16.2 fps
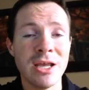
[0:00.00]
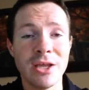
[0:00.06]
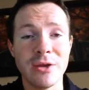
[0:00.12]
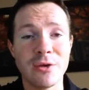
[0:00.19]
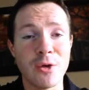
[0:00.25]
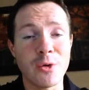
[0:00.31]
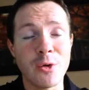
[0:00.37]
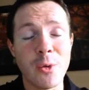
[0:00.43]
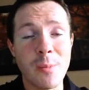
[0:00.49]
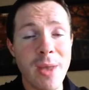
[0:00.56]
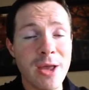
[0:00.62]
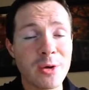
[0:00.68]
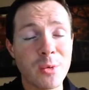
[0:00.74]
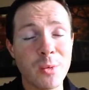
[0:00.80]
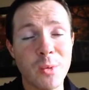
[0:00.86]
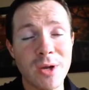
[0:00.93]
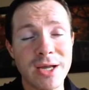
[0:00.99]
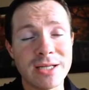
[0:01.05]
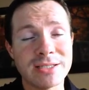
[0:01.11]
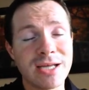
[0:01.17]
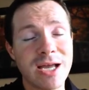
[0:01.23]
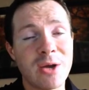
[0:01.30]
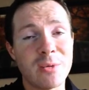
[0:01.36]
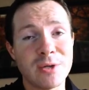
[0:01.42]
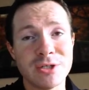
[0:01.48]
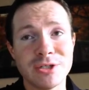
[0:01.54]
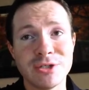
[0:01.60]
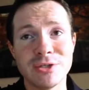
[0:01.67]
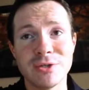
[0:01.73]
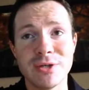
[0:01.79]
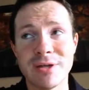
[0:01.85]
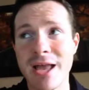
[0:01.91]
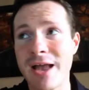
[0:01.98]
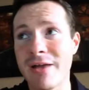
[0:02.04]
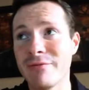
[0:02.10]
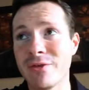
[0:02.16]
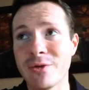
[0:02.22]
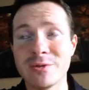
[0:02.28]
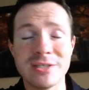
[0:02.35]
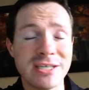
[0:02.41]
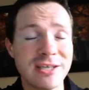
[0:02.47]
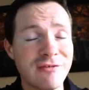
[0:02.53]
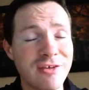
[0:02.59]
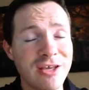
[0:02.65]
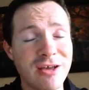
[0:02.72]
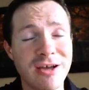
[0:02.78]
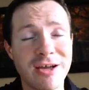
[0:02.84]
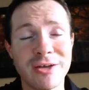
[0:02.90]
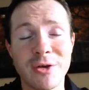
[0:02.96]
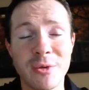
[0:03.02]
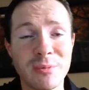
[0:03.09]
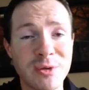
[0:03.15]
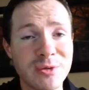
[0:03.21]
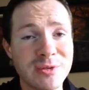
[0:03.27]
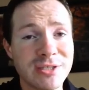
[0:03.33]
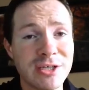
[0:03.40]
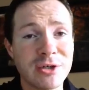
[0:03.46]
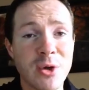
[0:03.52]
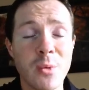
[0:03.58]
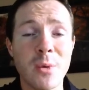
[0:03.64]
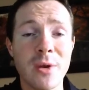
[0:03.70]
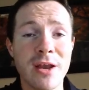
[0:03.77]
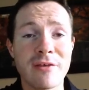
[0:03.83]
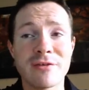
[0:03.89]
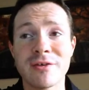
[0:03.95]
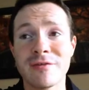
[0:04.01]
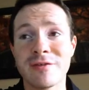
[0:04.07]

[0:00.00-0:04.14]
You know, no matter what, I want you to have no TV on, no music, no whatever.